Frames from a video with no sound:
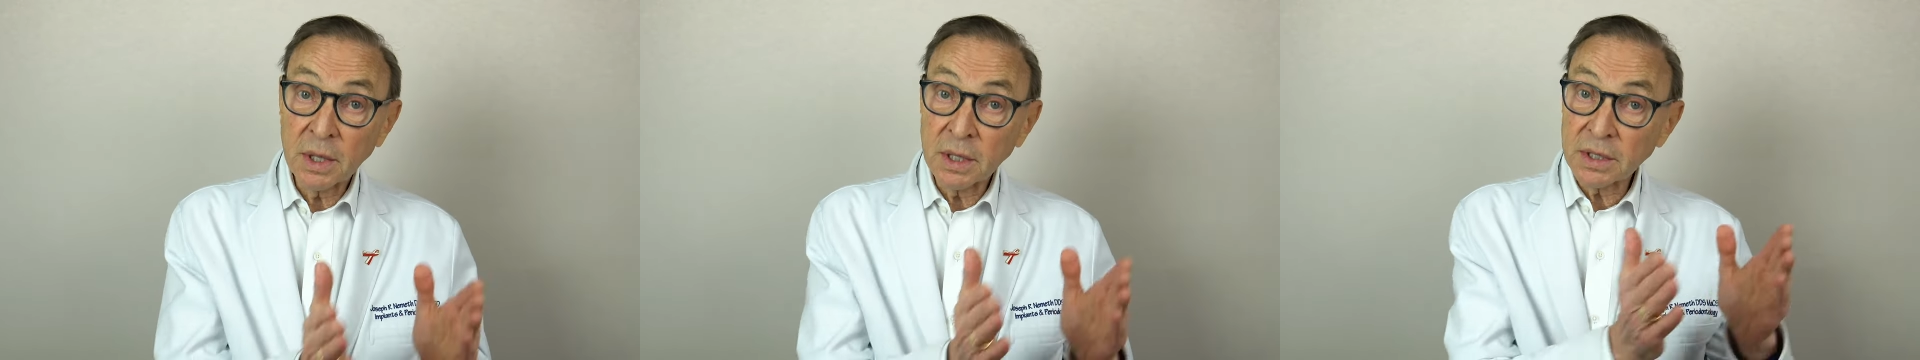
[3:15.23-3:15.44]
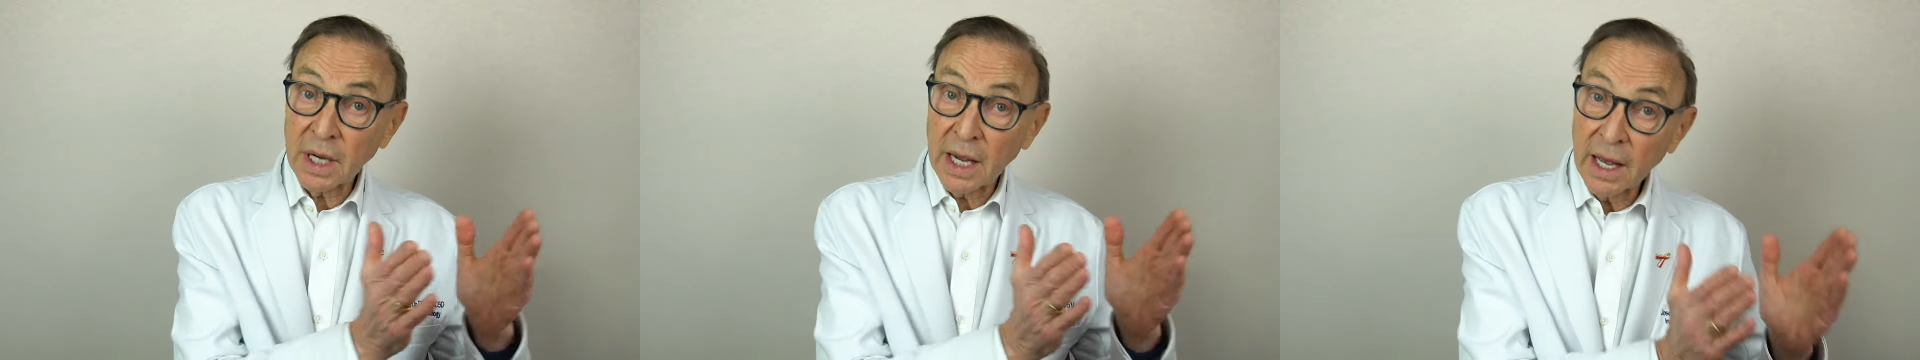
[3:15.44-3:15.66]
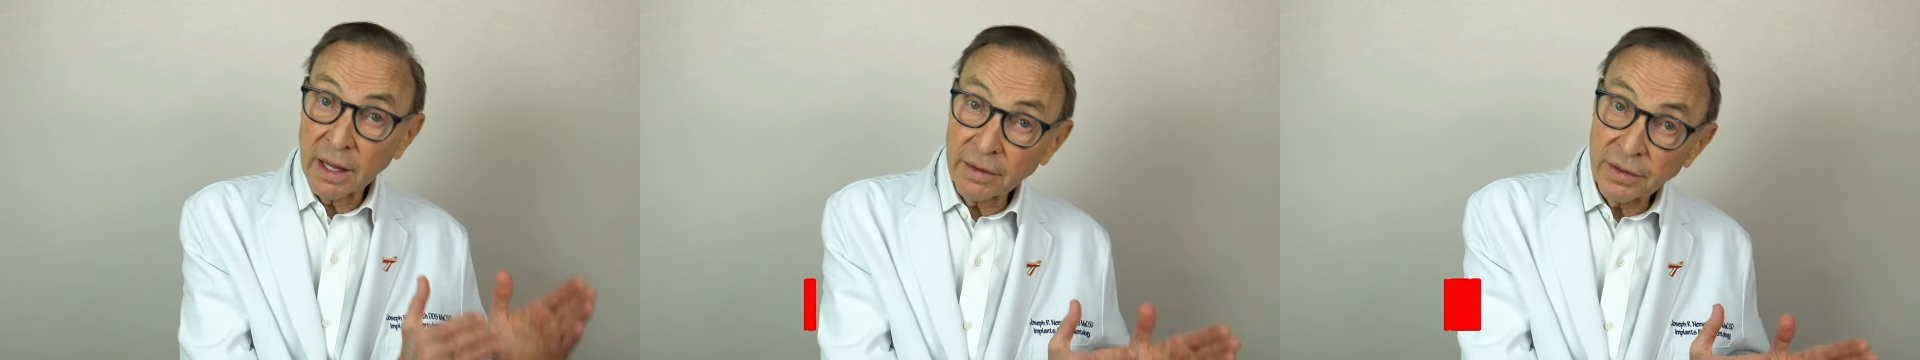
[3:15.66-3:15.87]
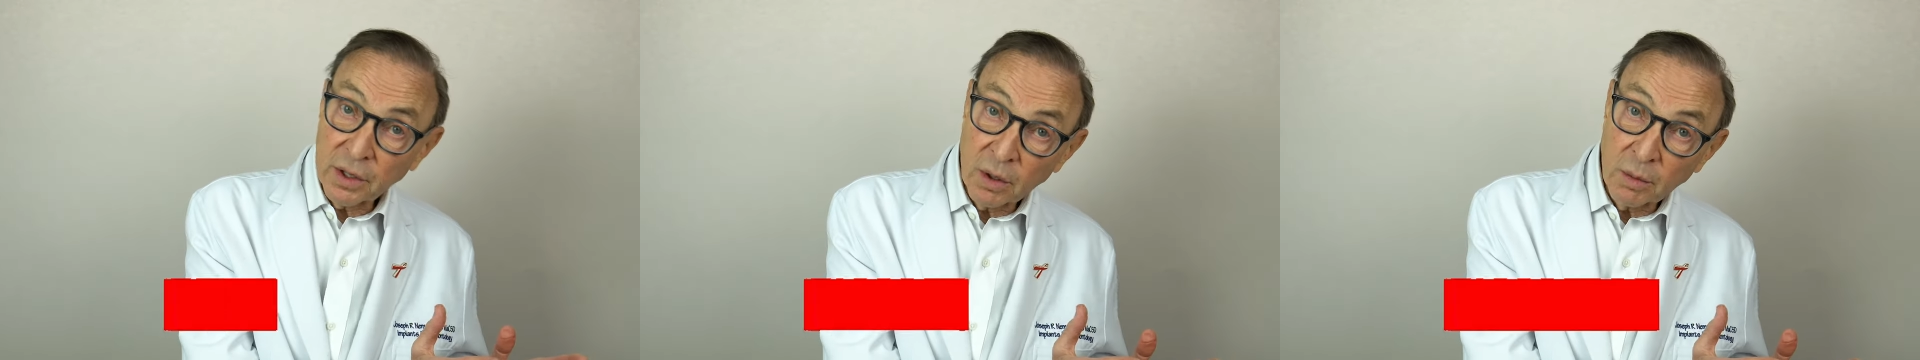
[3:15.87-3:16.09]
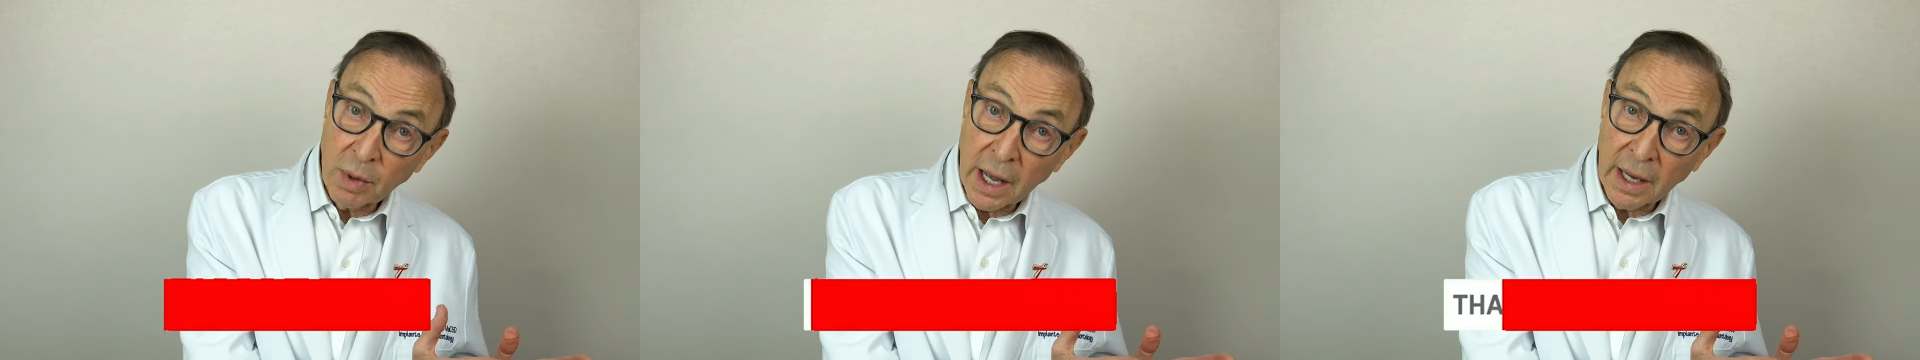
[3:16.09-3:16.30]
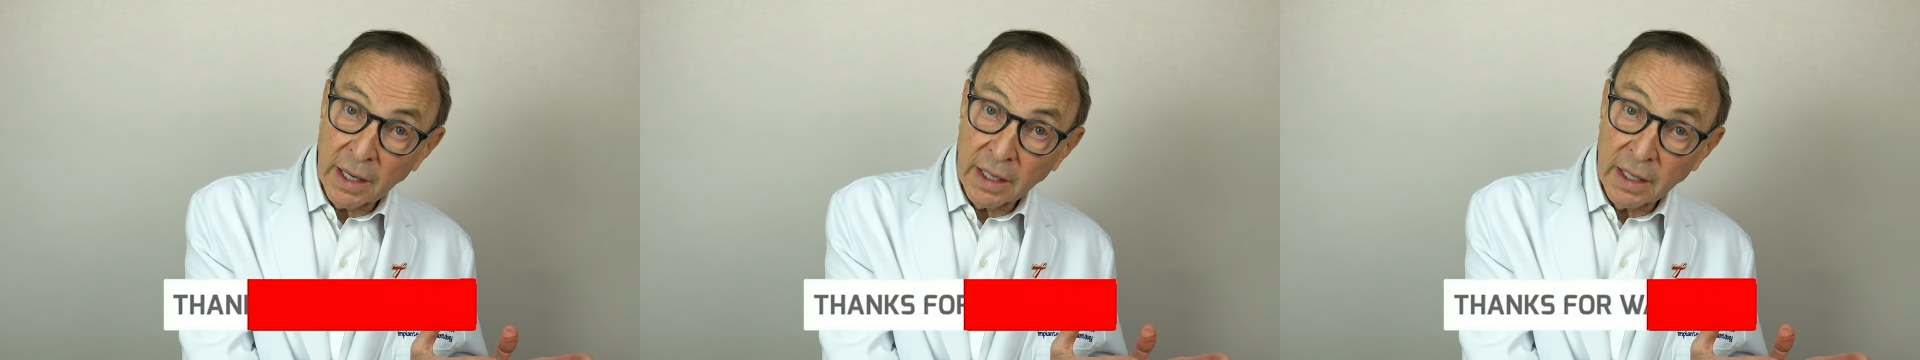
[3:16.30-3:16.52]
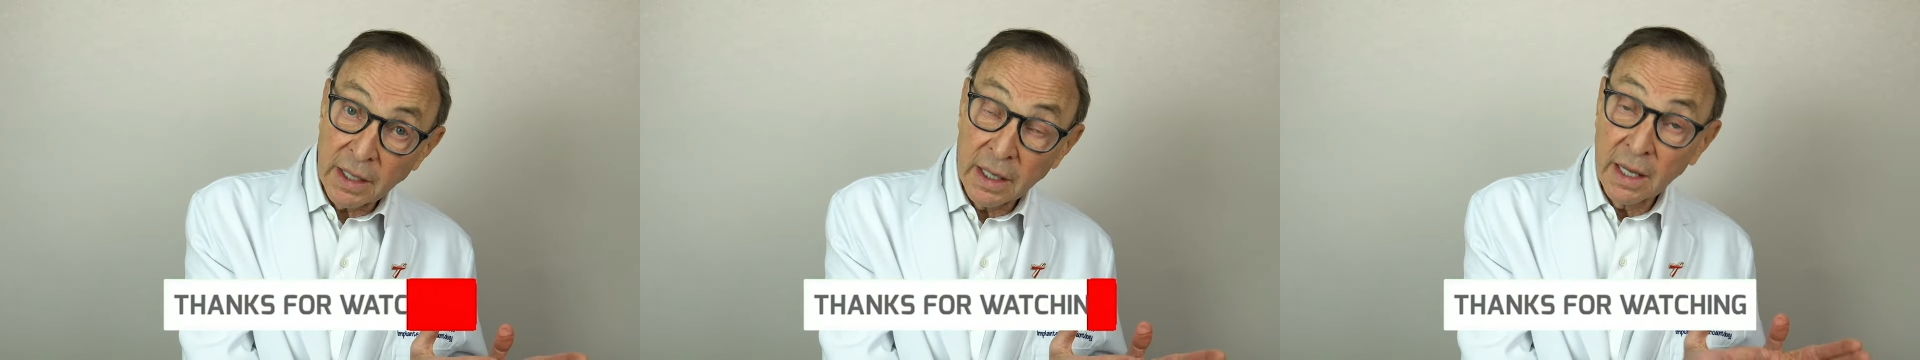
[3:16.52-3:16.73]
means a healthier
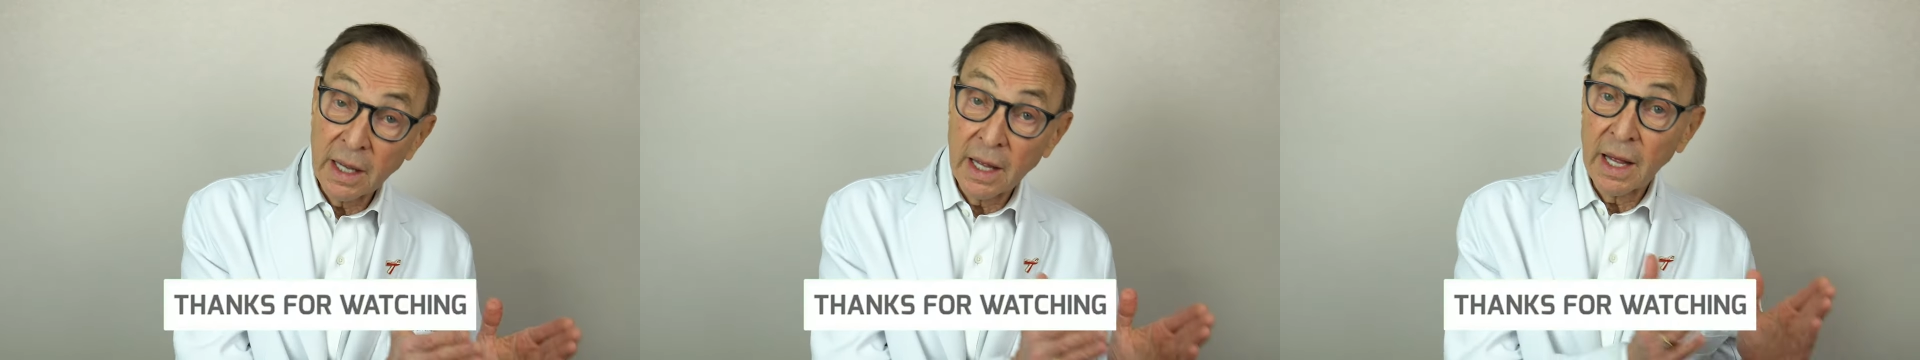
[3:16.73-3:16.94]
body,